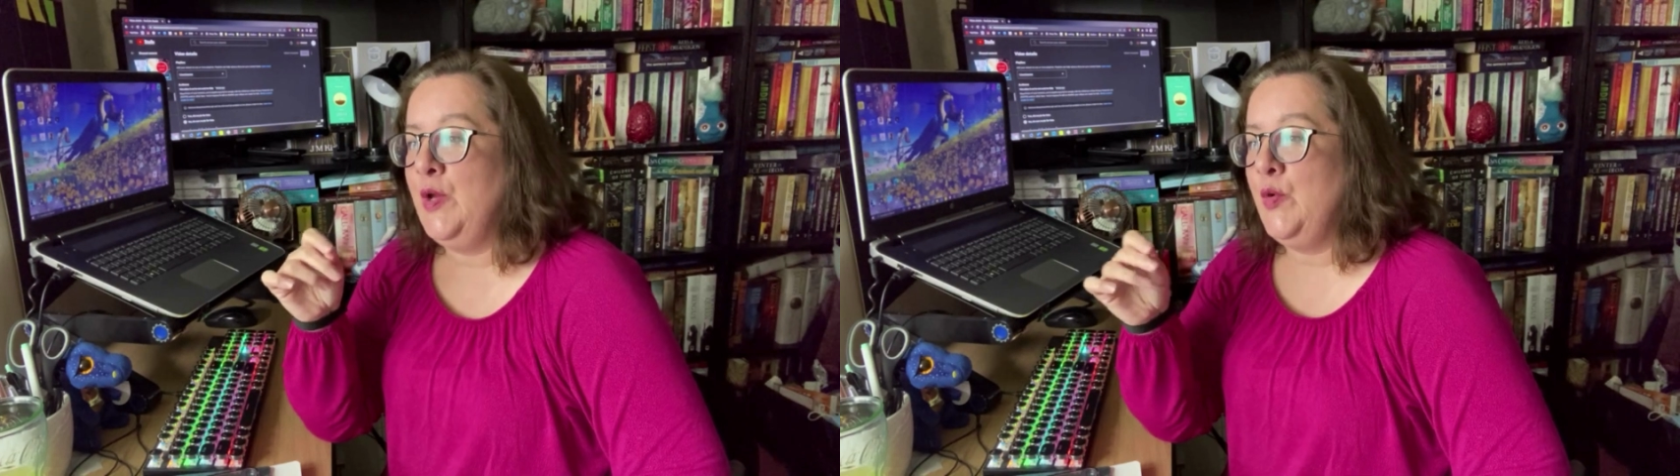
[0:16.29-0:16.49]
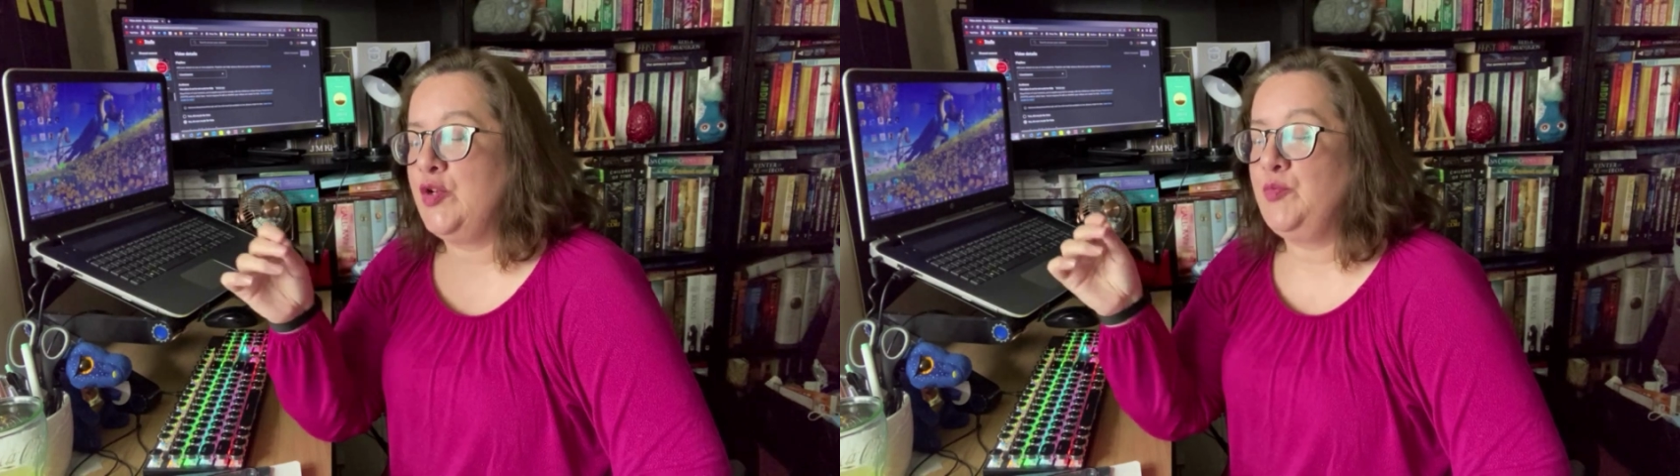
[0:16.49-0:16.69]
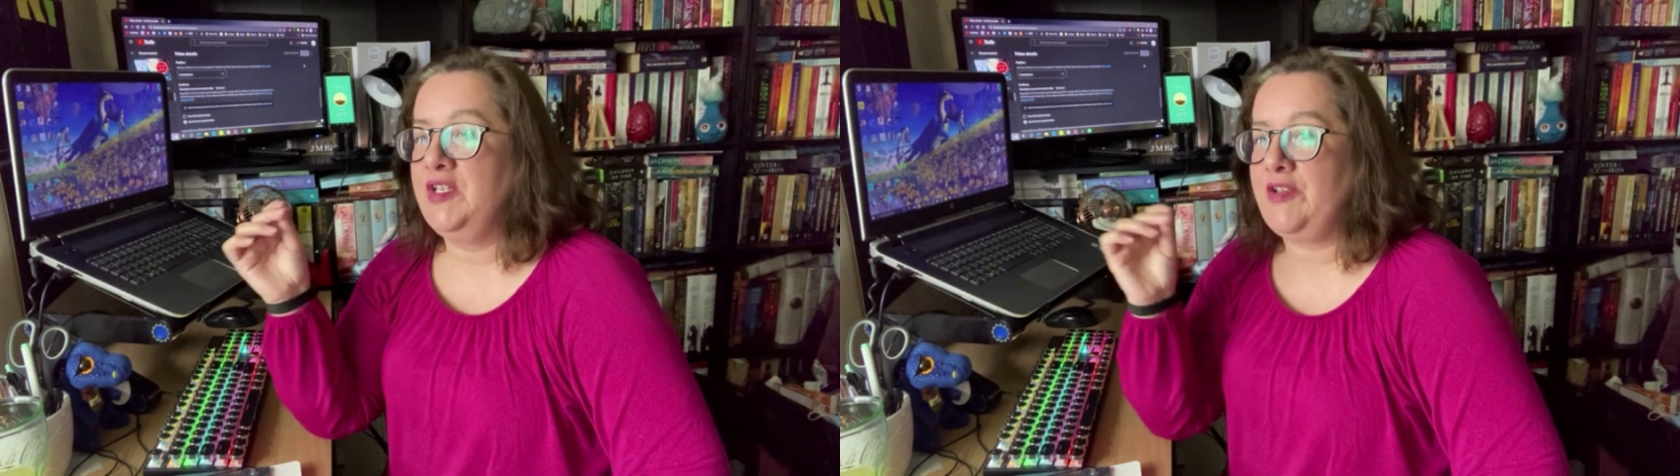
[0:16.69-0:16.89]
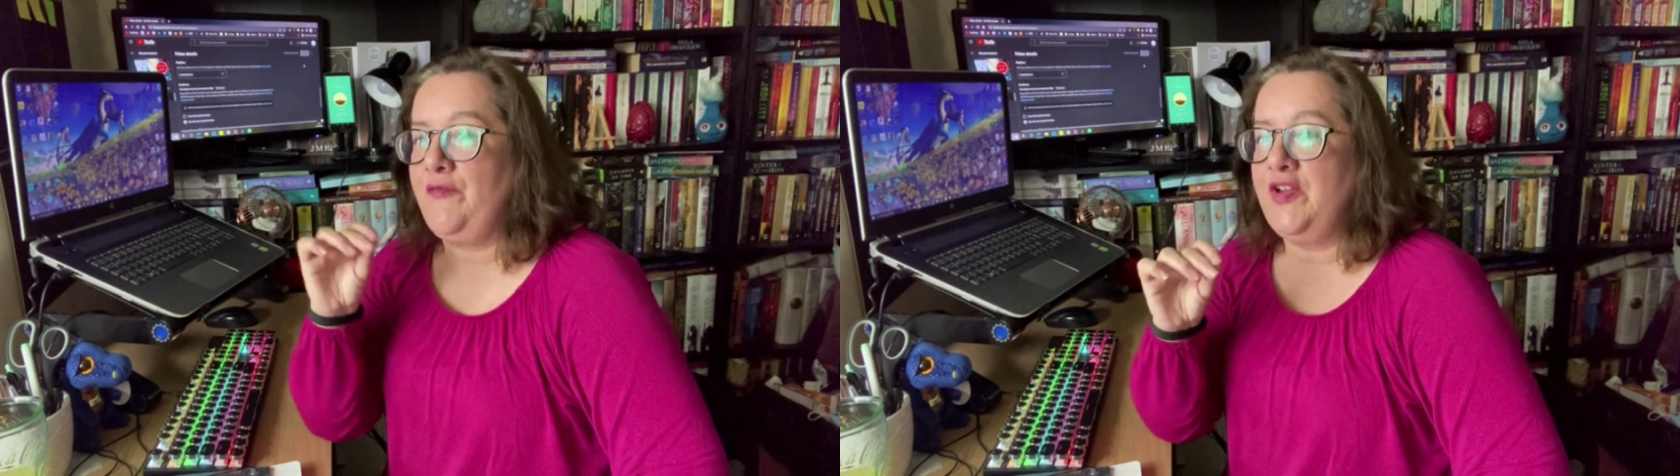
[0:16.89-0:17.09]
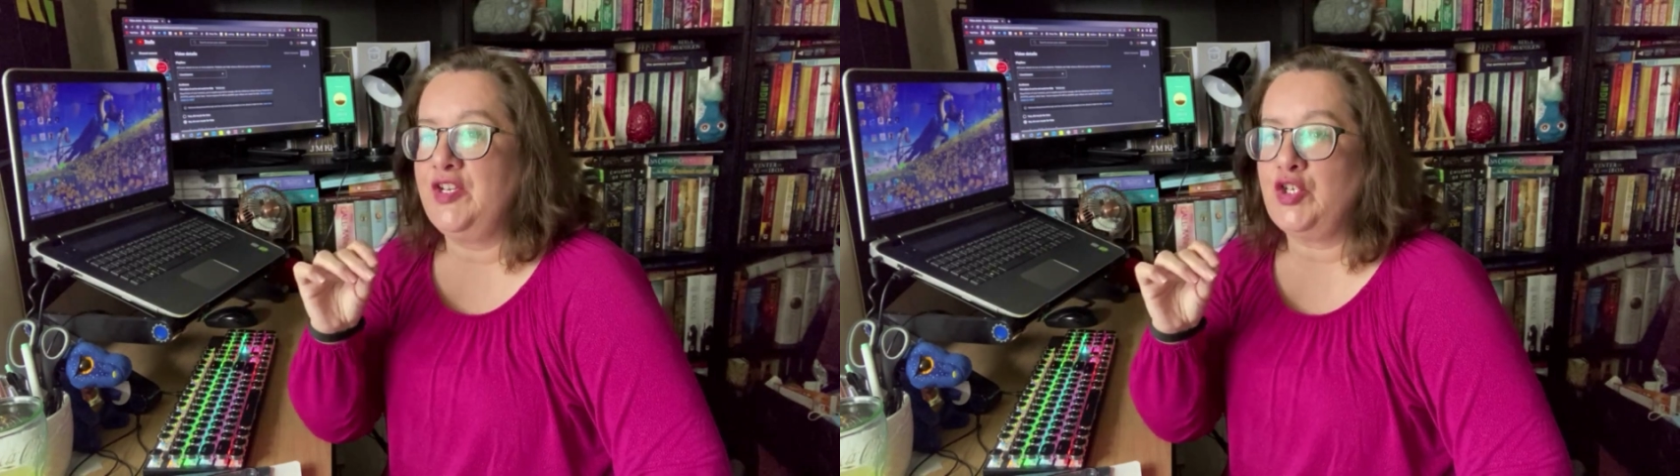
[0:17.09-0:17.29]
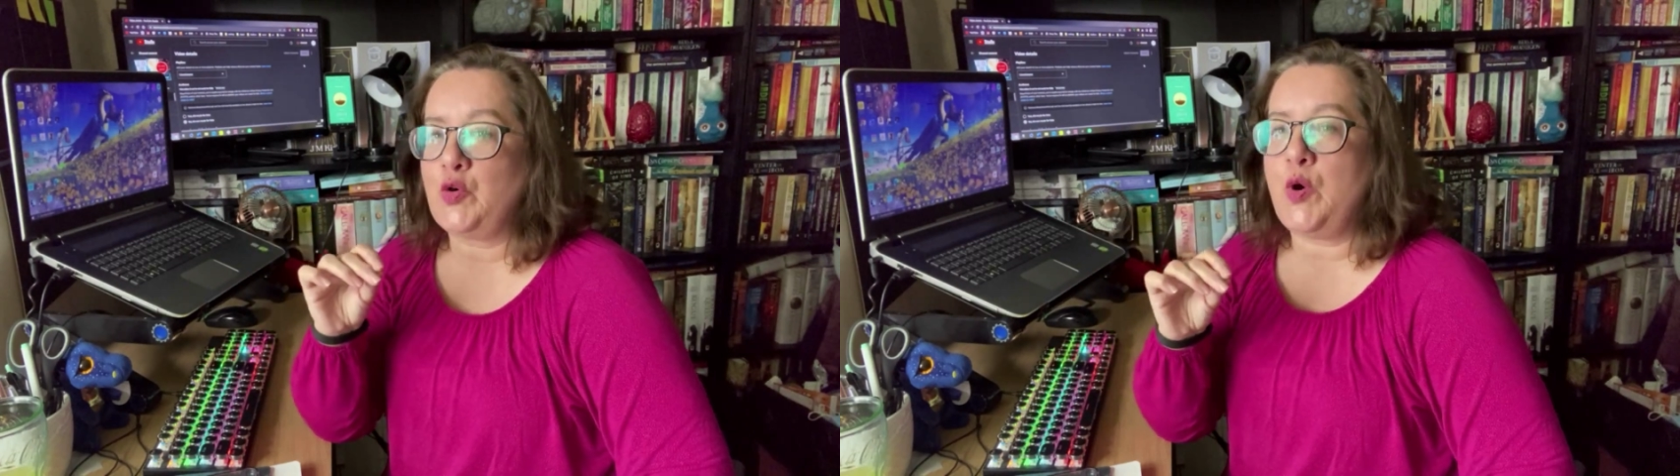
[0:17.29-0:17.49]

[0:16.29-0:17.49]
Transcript: which means I finish at